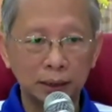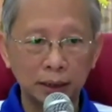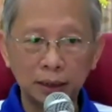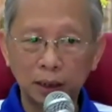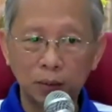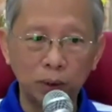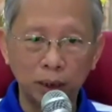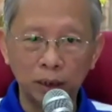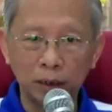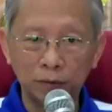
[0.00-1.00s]
that is
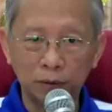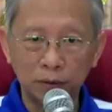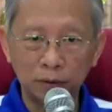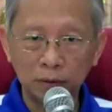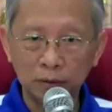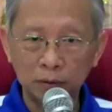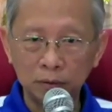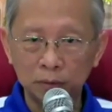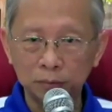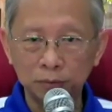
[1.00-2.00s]
aware of
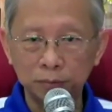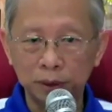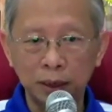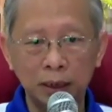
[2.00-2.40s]
all the movement,